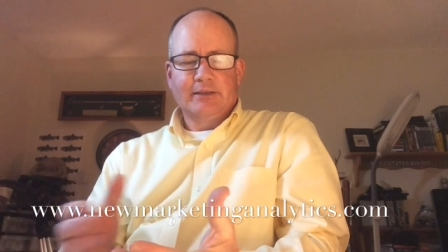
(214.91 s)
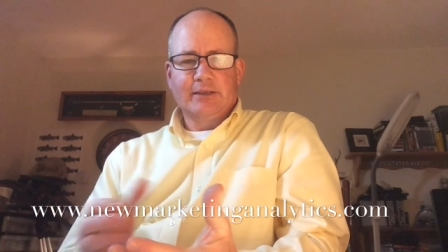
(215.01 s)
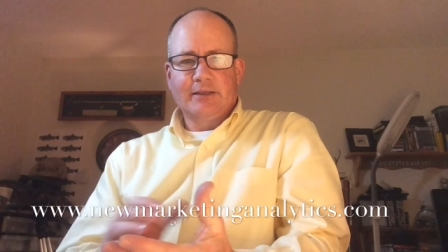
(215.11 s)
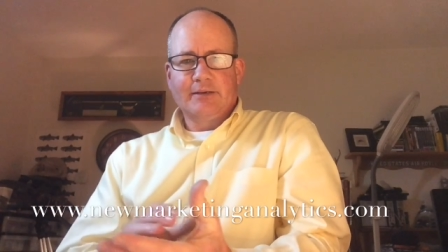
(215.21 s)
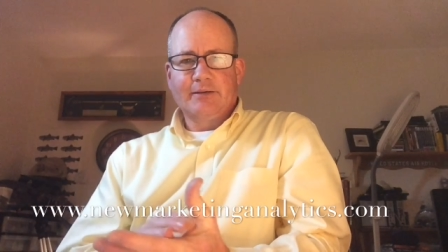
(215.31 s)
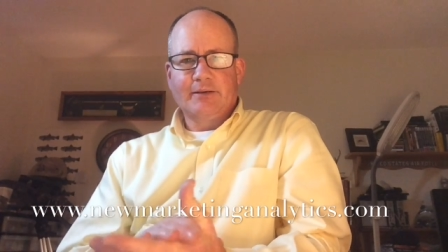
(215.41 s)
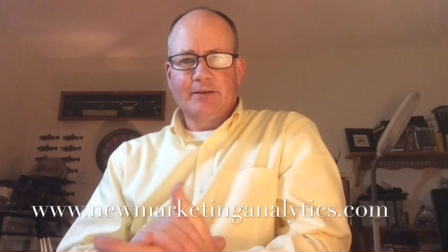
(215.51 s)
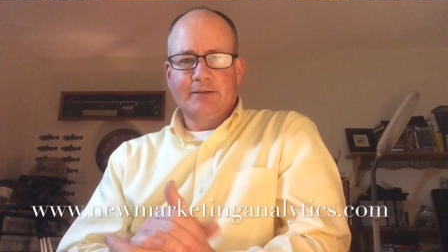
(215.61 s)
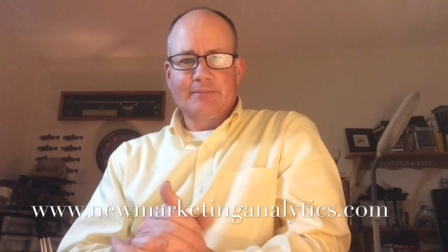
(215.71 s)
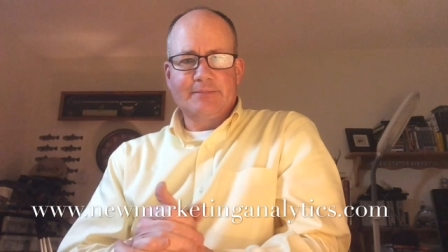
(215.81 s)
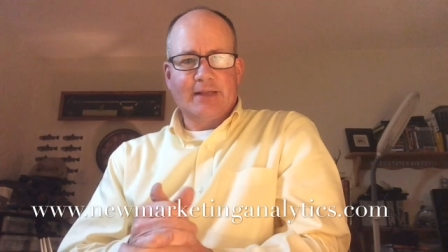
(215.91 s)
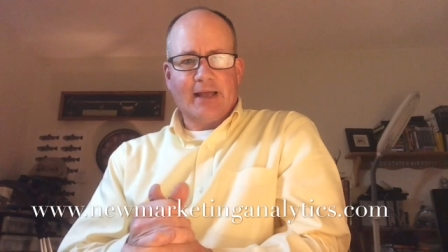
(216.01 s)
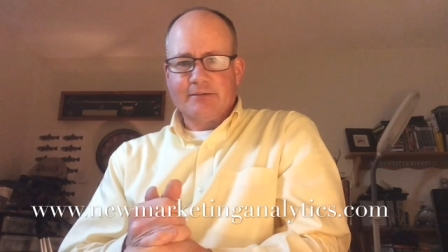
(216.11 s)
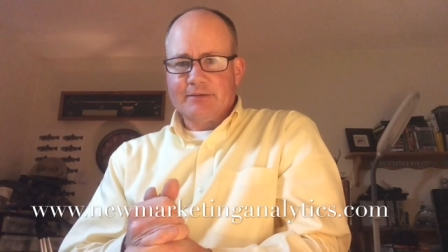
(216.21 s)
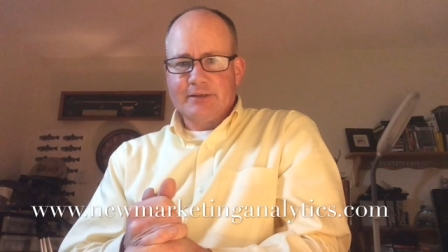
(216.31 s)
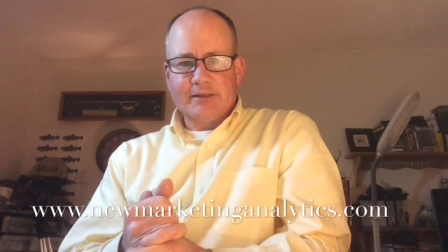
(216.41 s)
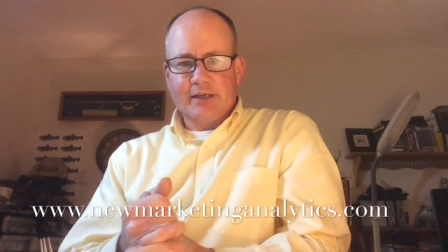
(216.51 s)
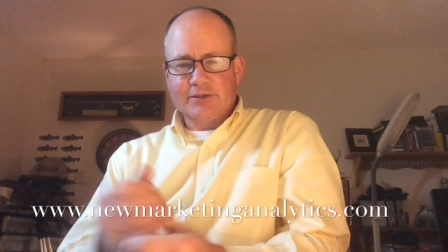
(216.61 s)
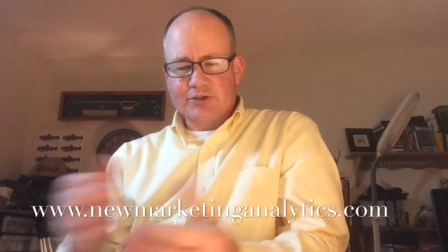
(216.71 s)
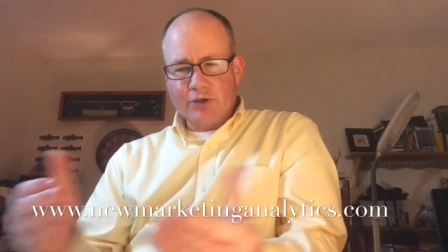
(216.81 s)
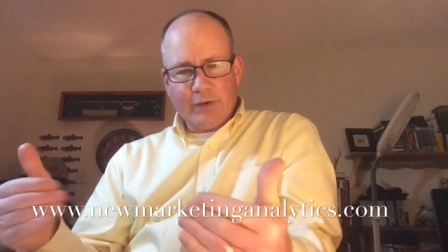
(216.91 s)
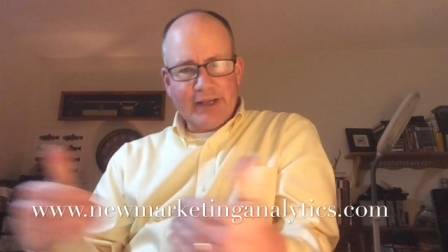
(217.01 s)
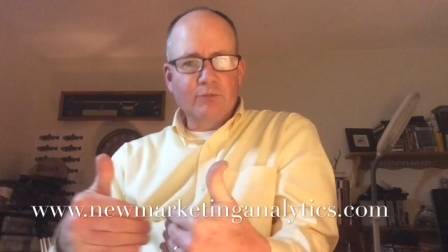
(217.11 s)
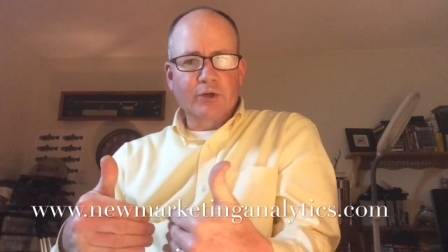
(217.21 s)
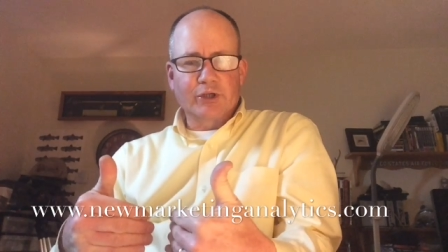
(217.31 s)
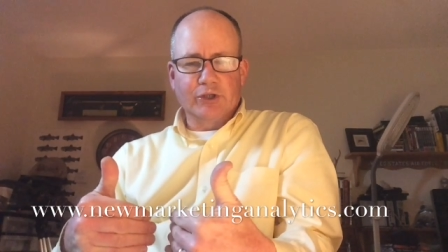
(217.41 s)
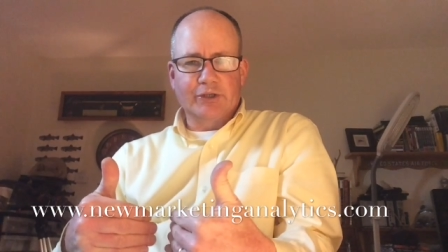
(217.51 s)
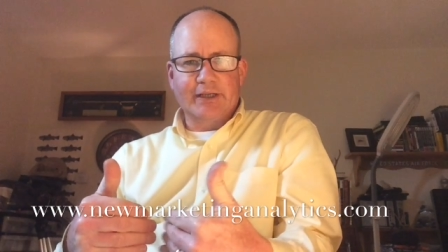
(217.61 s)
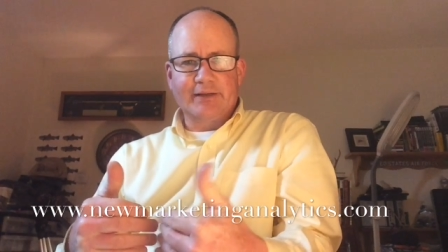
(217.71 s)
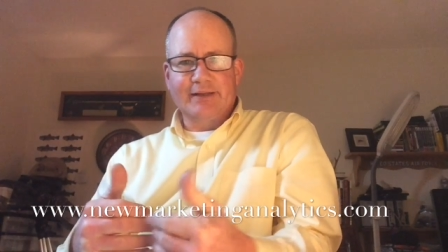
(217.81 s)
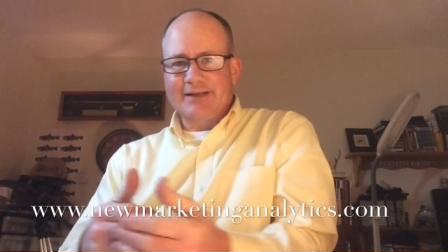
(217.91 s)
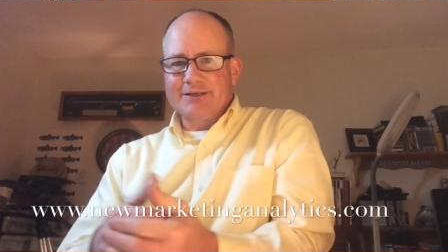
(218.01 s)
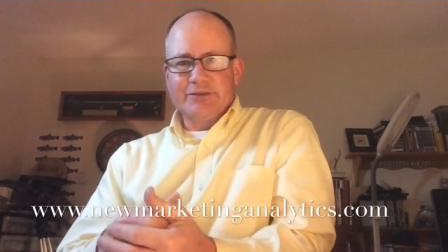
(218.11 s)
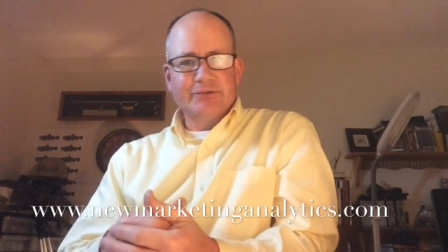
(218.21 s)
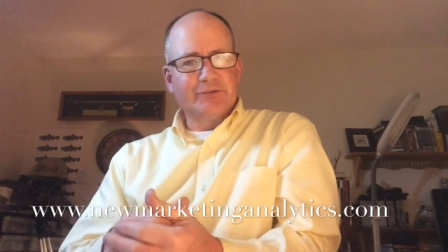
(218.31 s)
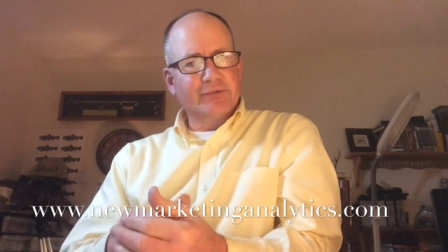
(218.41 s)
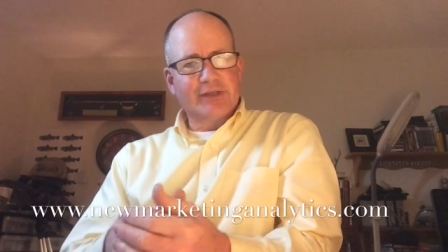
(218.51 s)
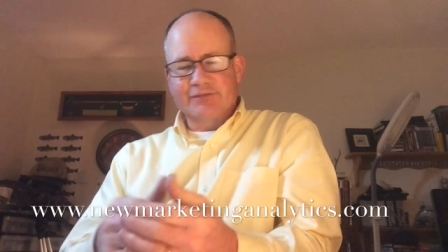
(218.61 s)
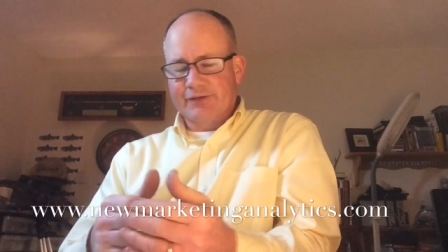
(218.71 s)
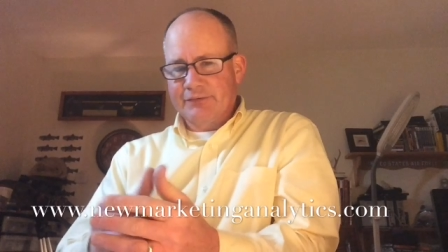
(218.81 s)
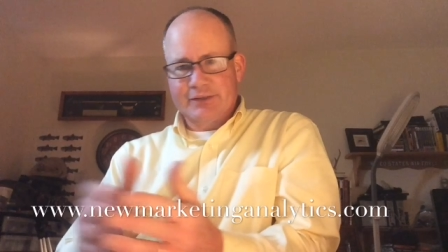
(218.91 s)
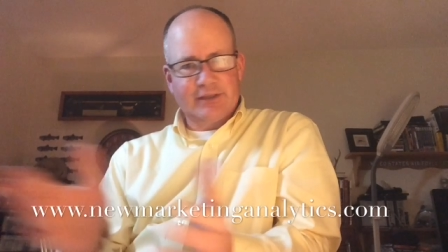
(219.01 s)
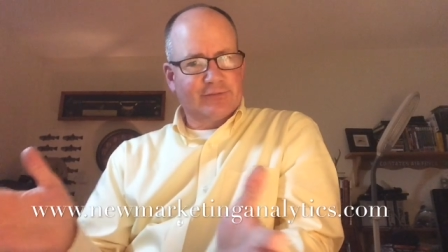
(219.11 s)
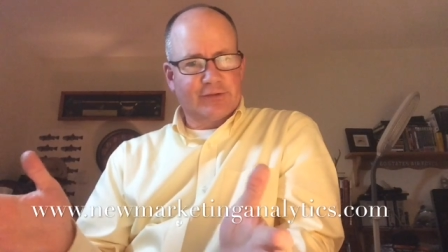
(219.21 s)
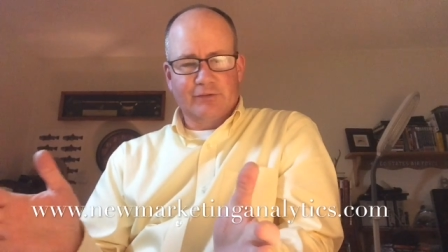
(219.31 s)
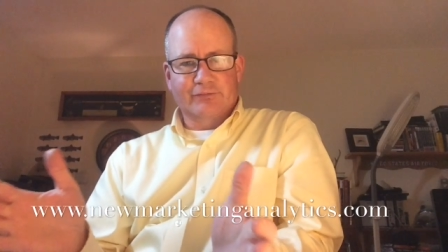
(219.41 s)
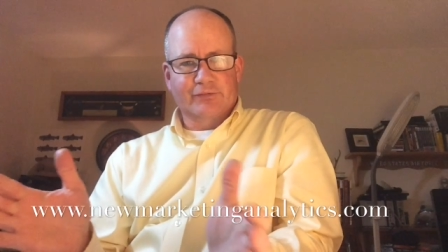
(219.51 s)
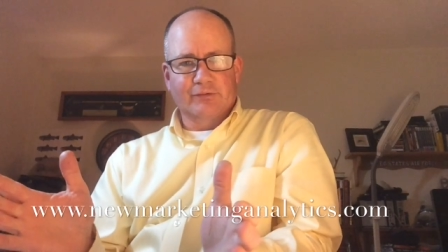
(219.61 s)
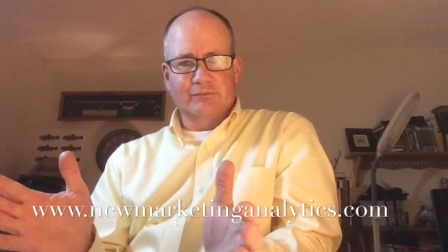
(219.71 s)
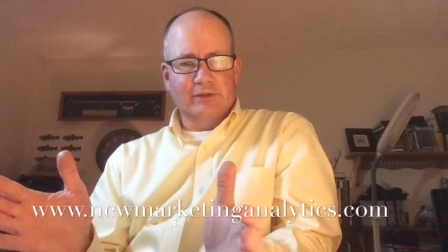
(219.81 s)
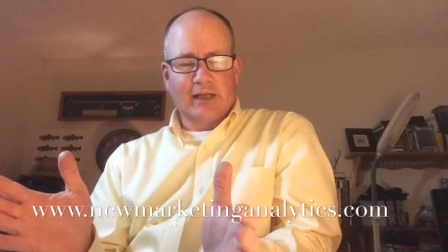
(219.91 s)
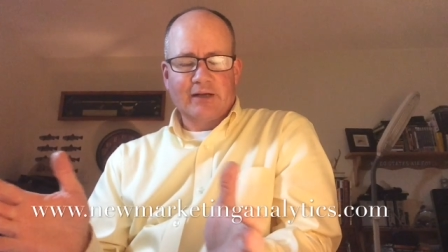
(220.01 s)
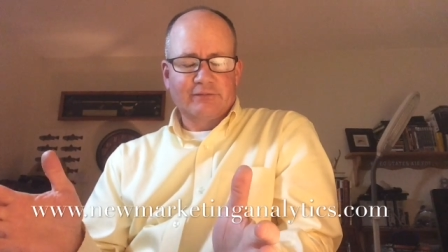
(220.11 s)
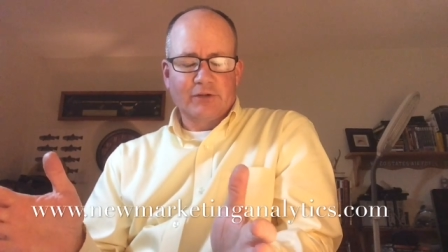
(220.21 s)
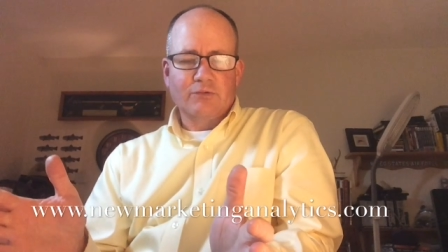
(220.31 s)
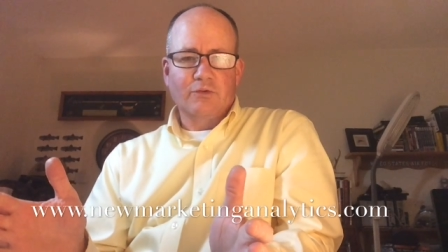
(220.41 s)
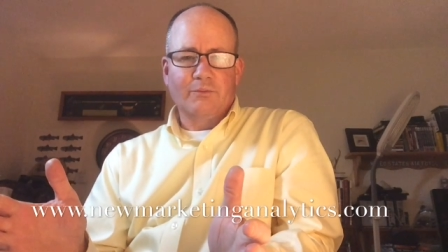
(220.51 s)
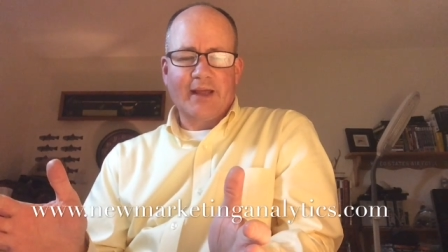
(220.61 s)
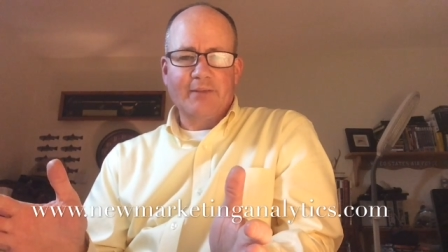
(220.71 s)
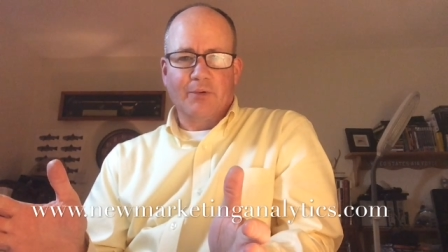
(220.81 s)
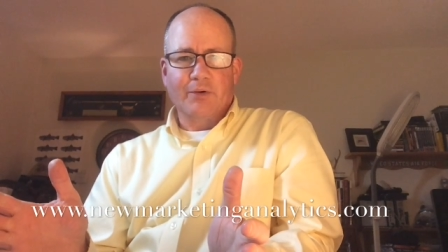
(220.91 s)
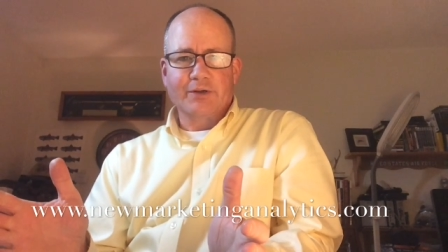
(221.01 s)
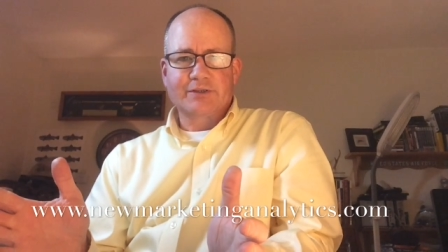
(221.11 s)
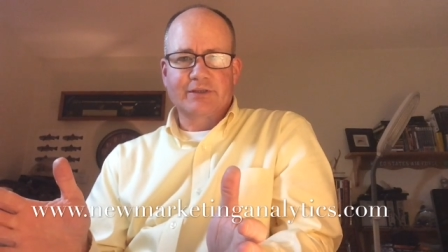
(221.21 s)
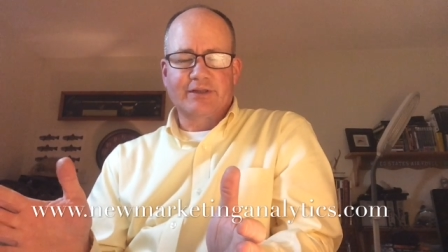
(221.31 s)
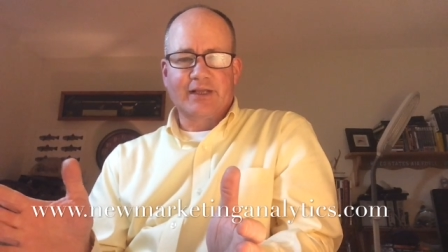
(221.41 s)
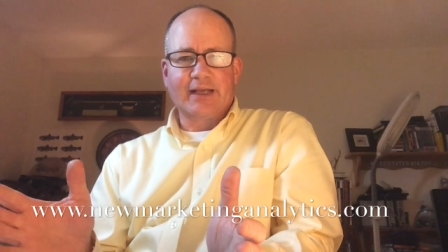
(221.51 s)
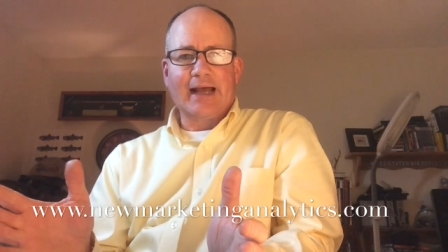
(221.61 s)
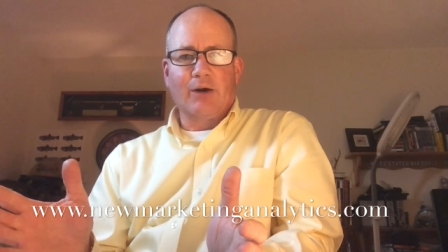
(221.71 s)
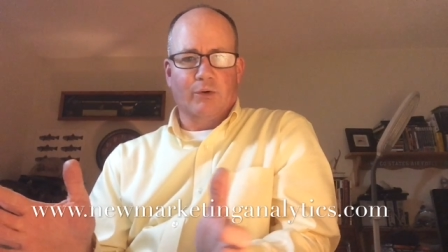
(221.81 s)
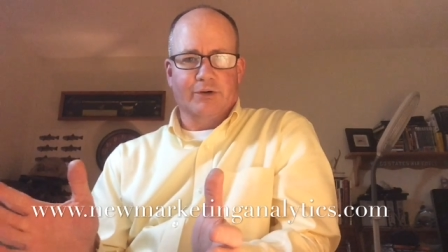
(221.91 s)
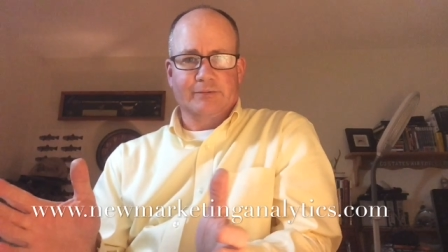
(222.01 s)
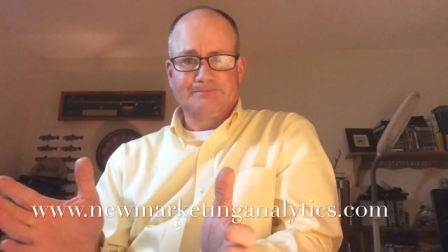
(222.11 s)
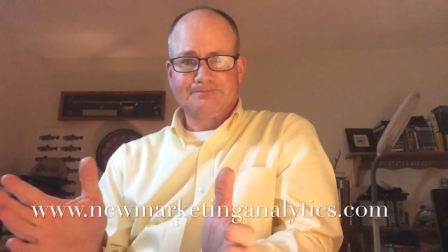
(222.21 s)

uh, that in, and so inward looking that you it's very difficult for a lot of local bank boards to think outward.